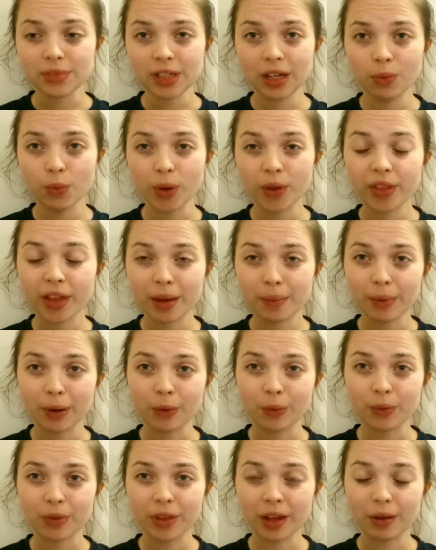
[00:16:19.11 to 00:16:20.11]

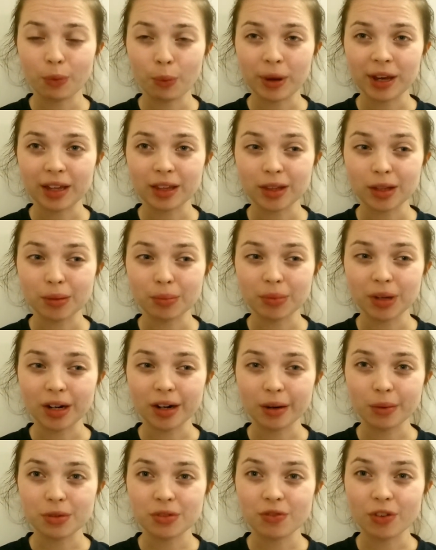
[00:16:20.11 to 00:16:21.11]
They would make them and
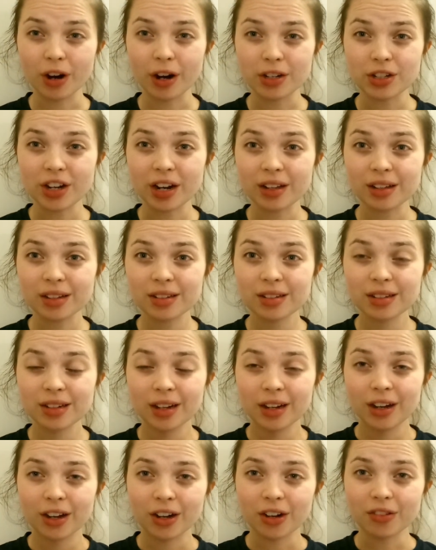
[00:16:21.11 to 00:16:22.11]
I was very jealous
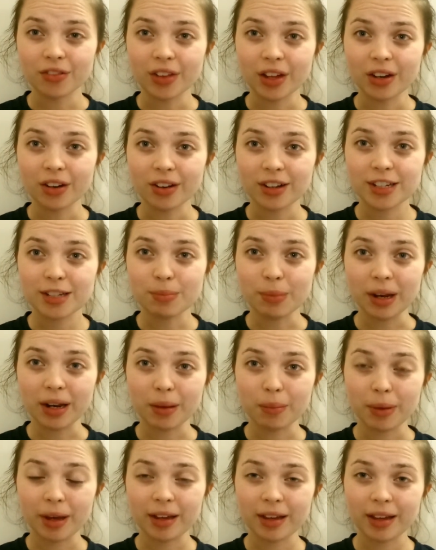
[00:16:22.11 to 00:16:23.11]
of their nice
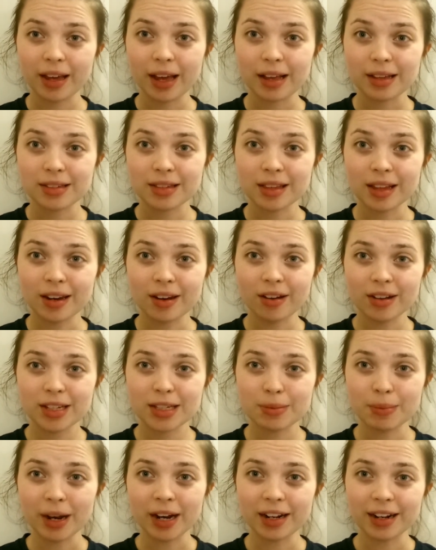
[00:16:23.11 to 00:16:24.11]
smelling pancakes and their nice
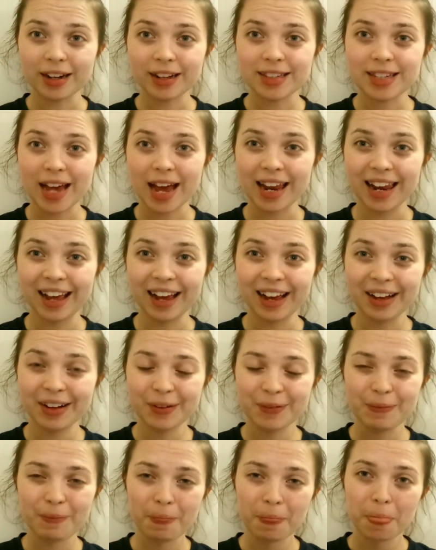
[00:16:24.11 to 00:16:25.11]
smelling Nutella.
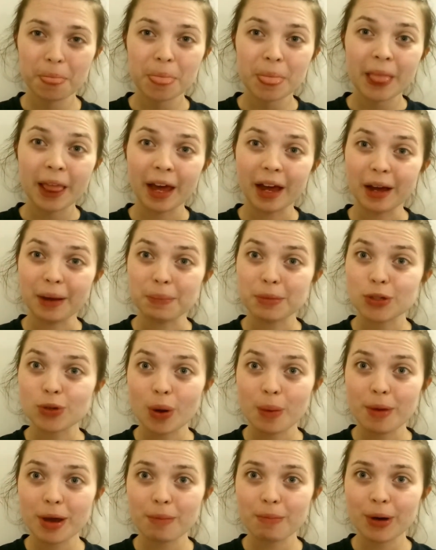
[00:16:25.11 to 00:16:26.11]
So
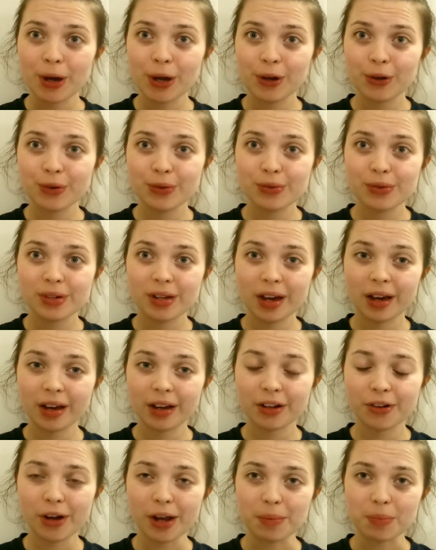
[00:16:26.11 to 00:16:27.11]
I made my own
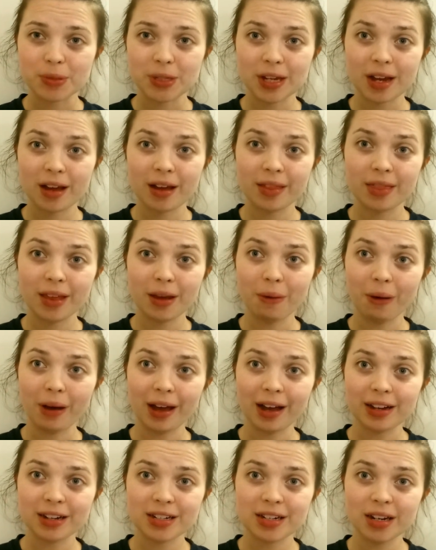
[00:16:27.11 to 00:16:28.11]
crepes and they were
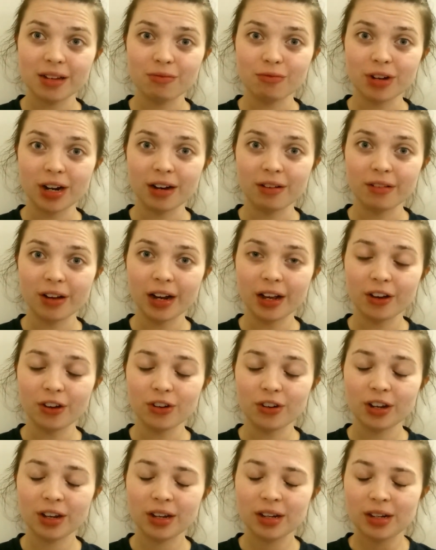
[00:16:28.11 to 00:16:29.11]
actually really, really good.